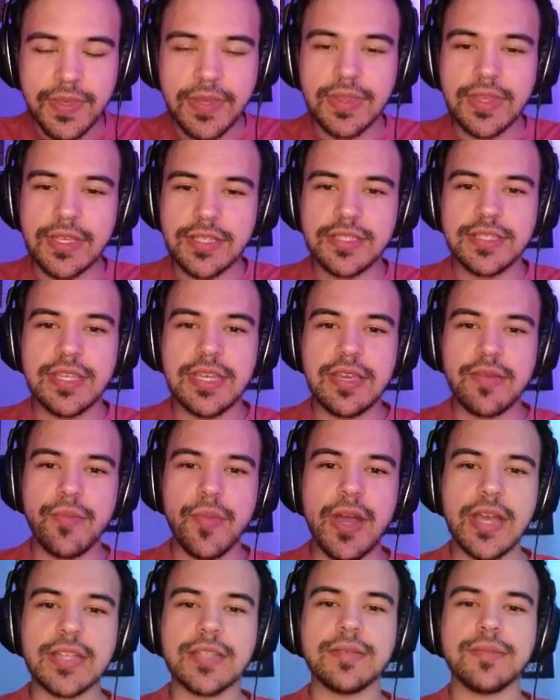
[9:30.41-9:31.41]
this thing
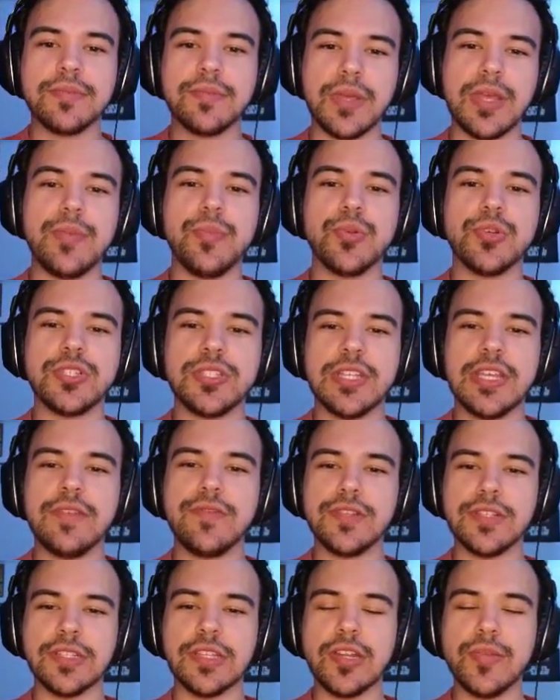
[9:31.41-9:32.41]
might be
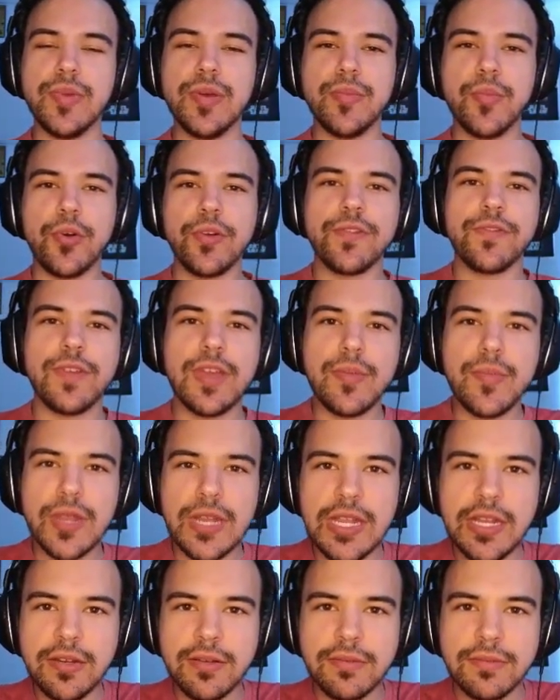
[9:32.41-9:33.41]
perceived as a little bit more
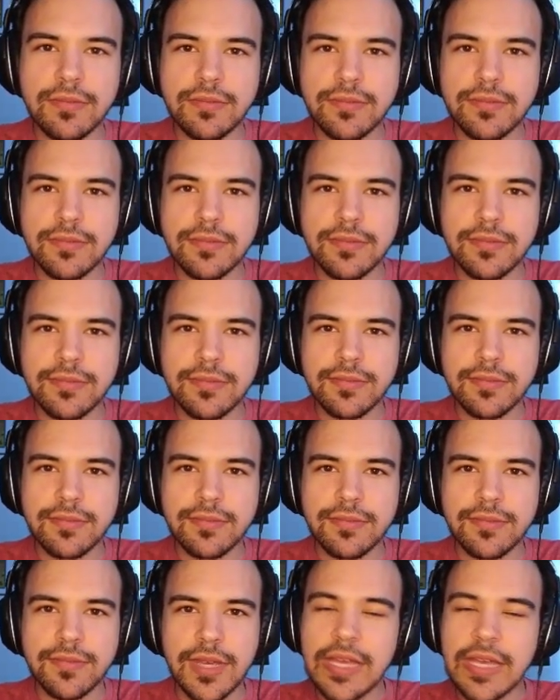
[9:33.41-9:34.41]
feminine,
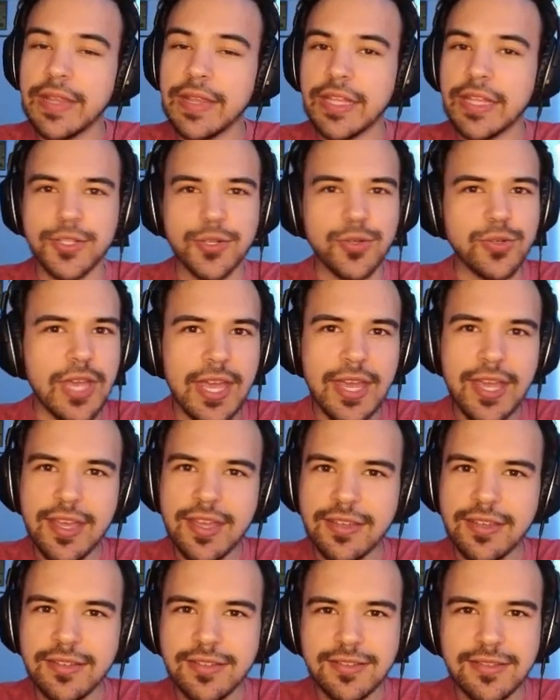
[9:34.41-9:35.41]
and that's
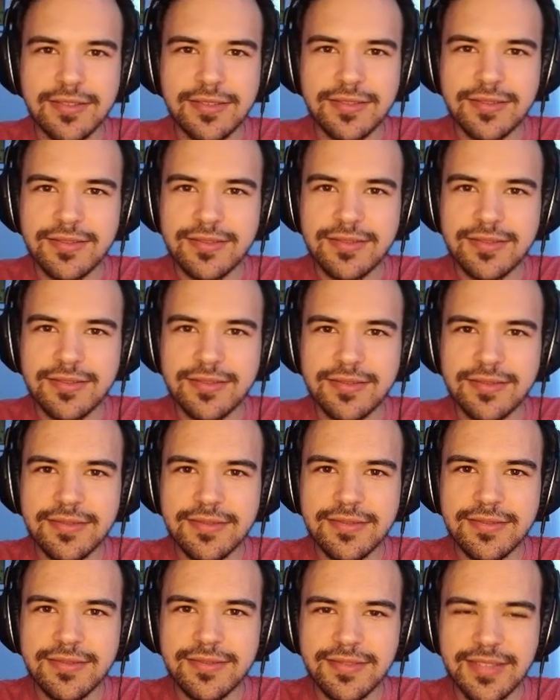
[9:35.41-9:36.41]
okay.
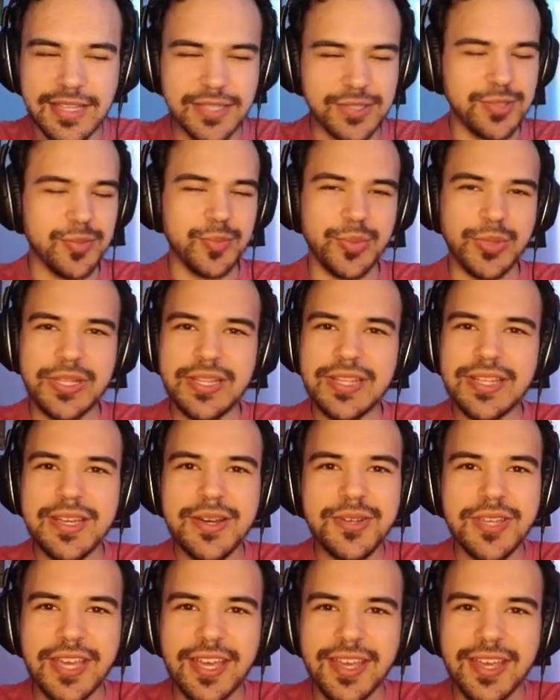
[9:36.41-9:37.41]
That's completely
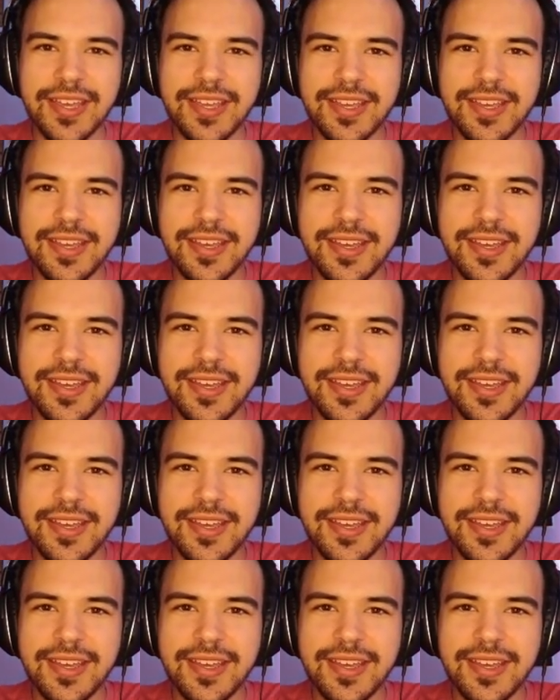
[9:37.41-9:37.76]
okay.